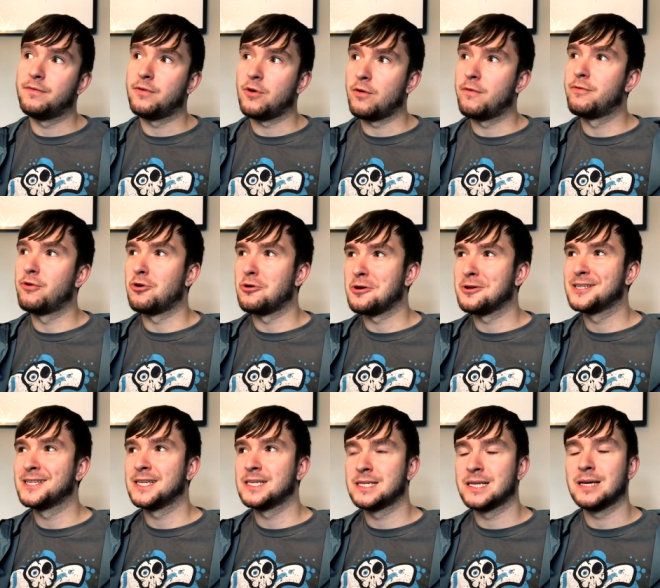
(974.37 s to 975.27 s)
for, for
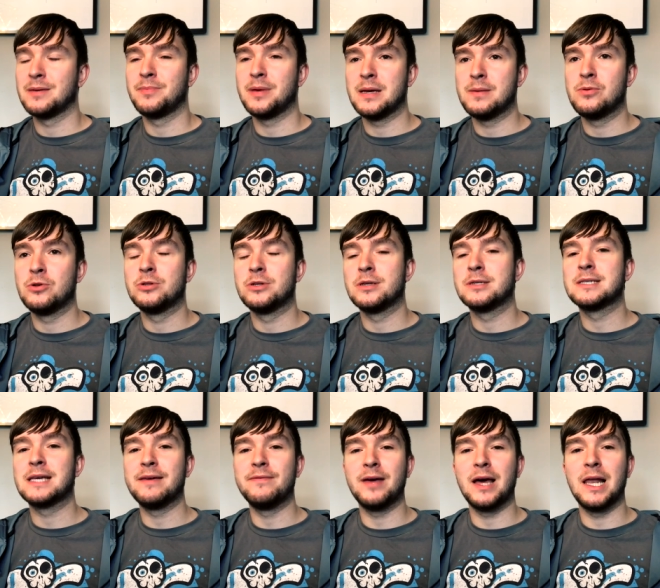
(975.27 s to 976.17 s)
autistic people,
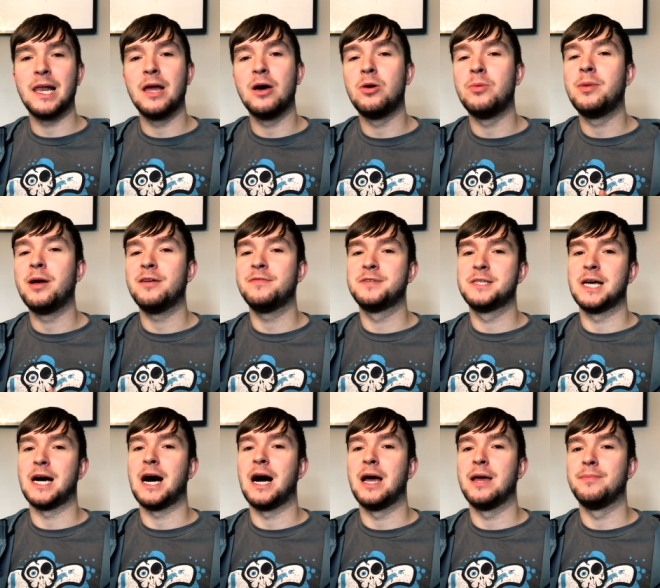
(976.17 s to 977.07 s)
just give it a little bit of
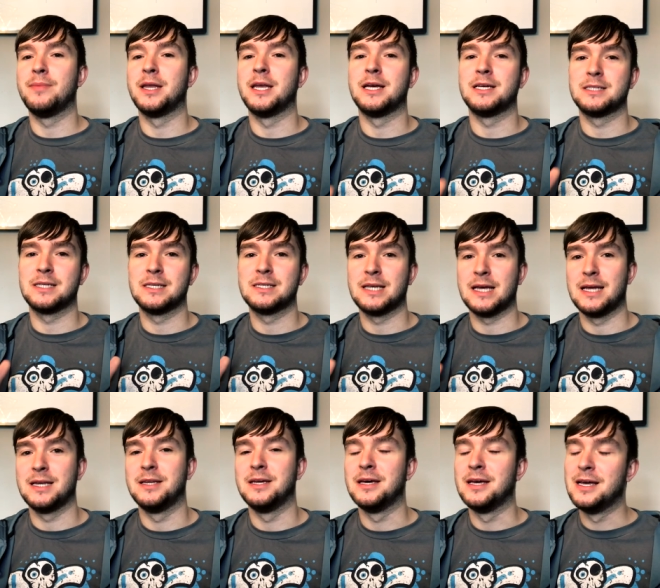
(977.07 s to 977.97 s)
time. And as I
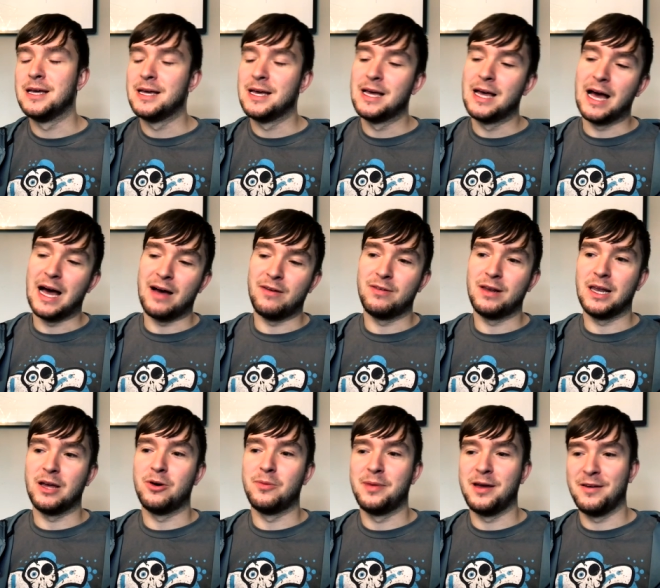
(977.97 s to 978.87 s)
said, have a
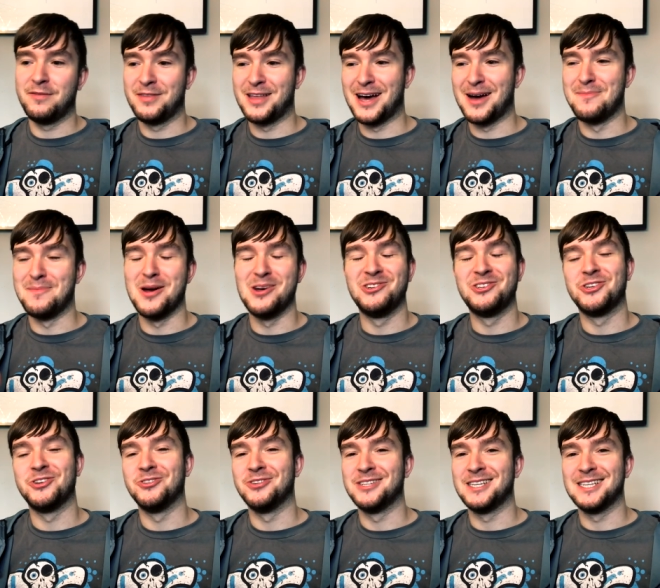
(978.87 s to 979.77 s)
little bit of that
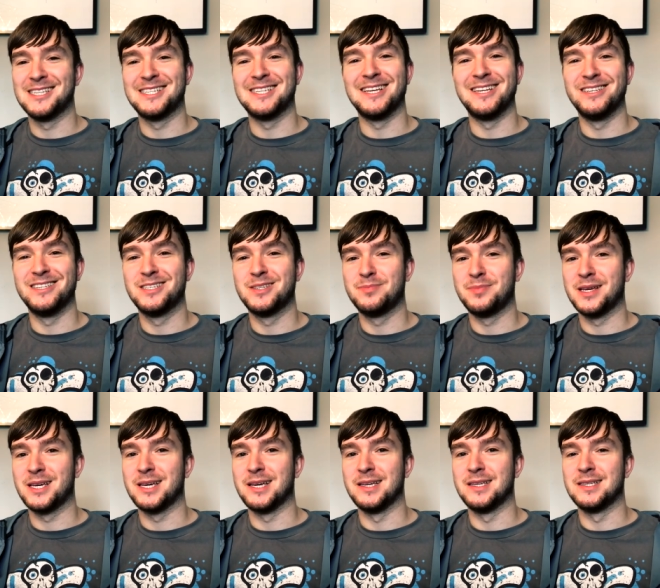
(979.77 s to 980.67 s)
emotional distance
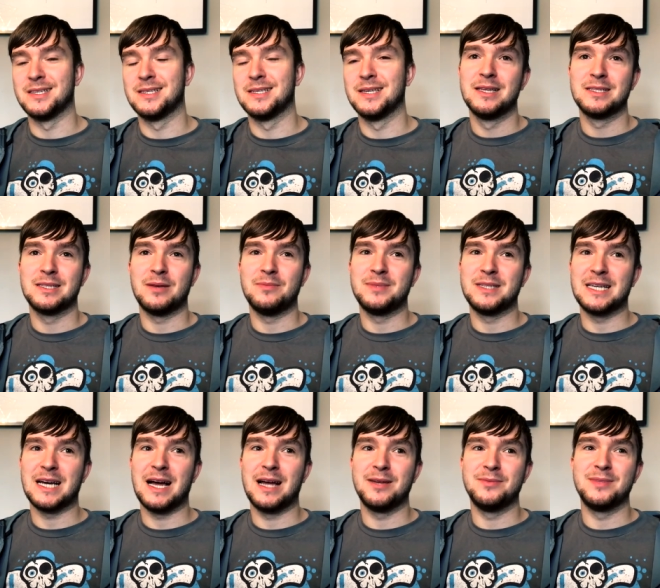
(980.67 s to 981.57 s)
because
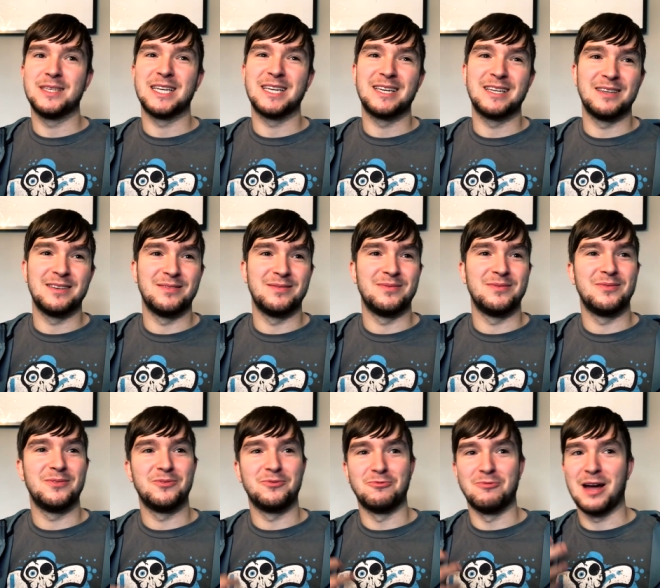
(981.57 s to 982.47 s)
sometimes it can
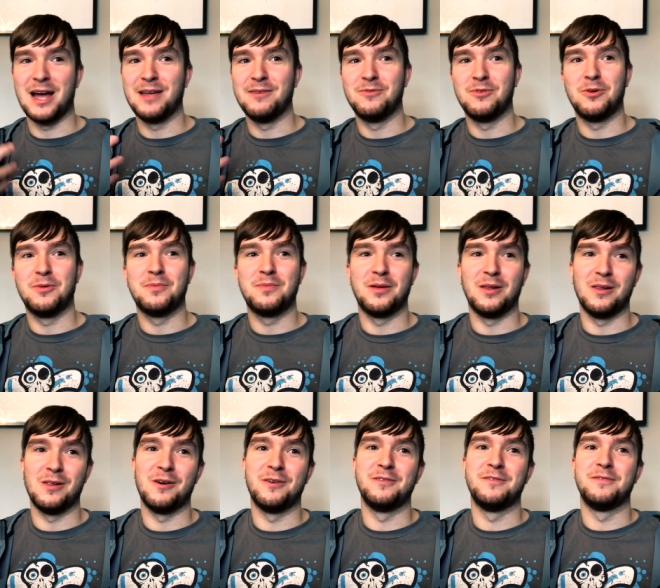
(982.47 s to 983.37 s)
rive up a
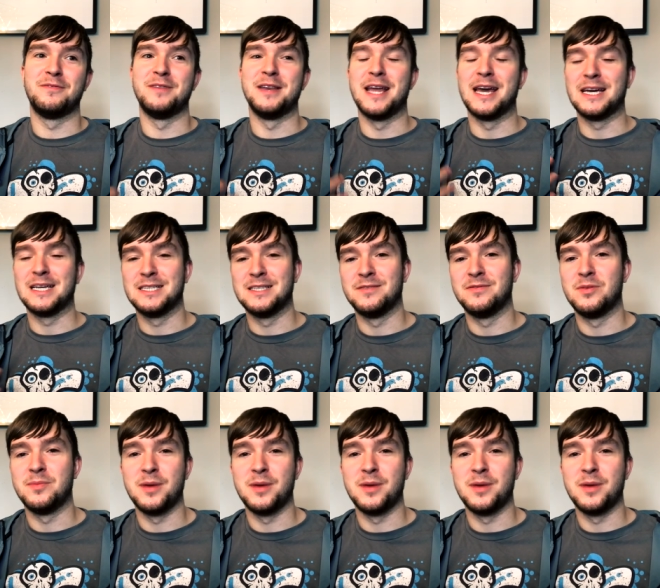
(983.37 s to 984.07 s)
lot of negative